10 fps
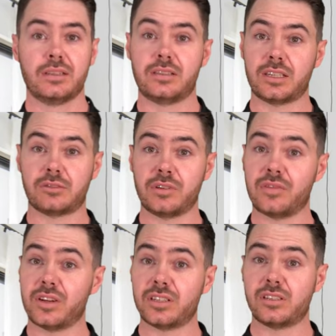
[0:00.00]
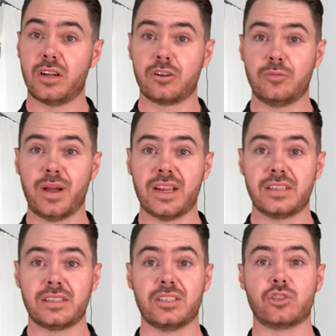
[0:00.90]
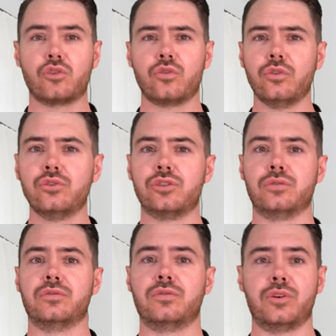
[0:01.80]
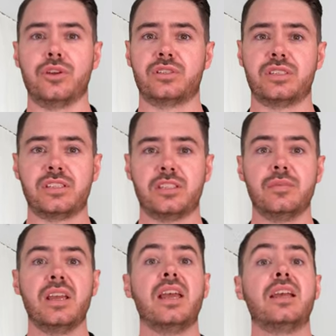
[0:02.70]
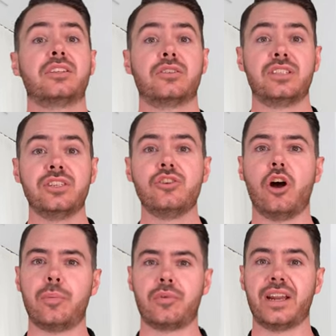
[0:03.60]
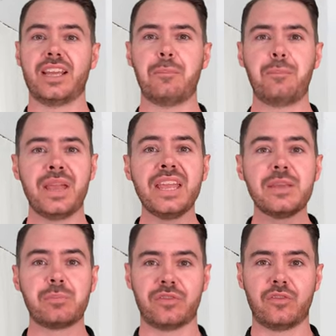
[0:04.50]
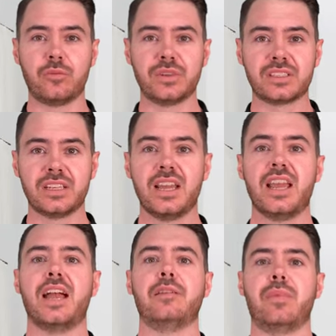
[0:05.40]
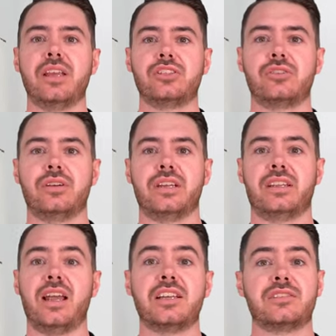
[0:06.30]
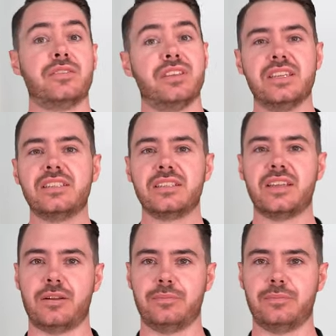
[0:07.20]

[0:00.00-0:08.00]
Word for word: Dr. Reverse Cycle maintenance is crucial for your system to continue operating at peak performance and make sure it lasts for years to come.